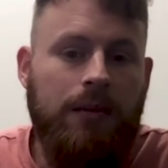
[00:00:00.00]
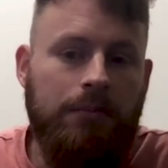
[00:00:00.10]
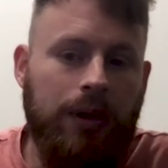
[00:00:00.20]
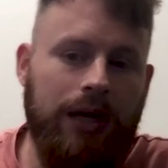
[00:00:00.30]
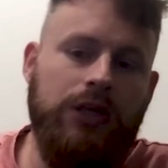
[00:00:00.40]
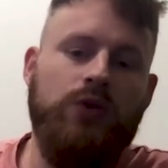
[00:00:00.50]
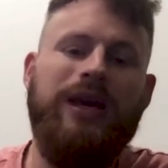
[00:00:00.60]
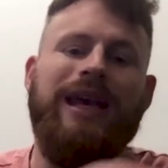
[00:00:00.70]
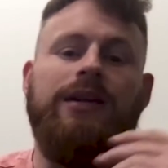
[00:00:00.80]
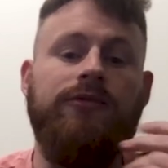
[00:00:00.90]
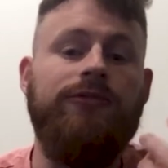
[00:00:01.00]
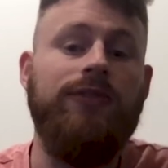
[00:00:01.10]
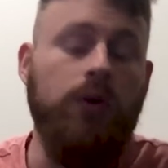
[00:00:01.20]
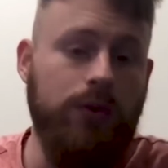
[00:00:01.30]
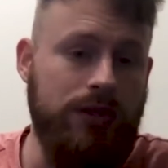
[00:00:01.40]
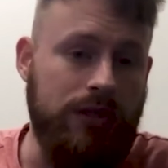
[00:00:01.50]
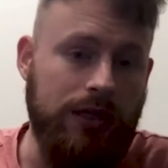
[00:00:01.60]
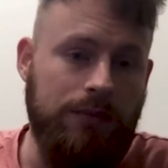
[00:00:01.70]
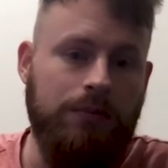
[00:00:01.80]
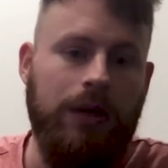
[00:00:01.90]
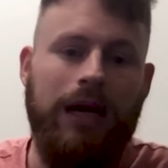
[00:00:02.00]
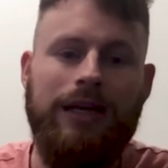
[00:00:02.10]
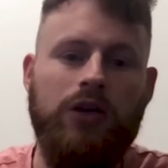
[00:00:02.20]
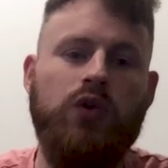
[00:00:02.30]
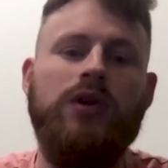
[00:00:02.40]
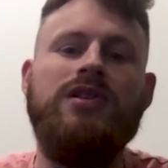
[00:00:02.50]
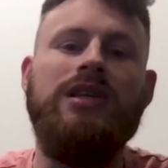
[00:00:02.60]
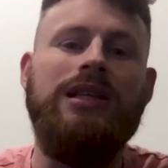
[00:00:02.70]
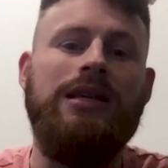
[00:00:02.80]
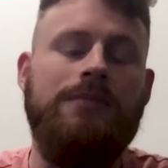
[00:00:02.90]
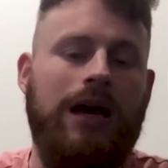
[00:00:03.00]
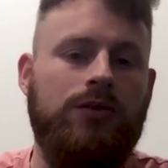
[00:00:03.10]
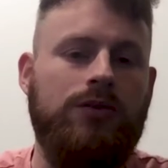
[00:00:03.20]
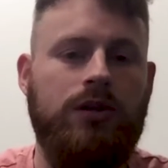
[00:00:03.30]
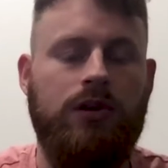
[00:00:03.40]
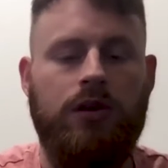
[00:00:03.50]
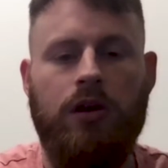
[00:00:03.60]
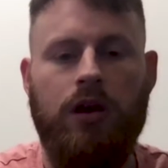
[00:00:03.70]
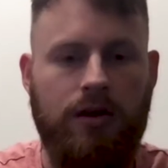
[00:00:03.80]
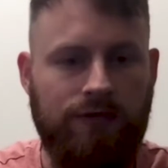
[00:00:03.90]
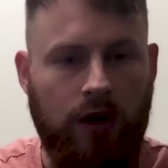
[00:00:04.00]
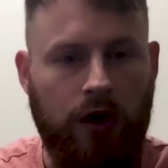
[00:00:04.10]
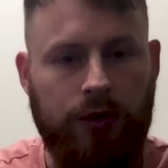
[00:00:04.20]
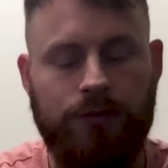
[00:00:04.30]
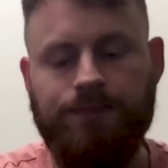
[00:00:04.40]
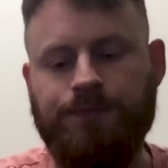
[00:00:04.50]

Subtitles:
but you can influence it by increasing the amount of volume.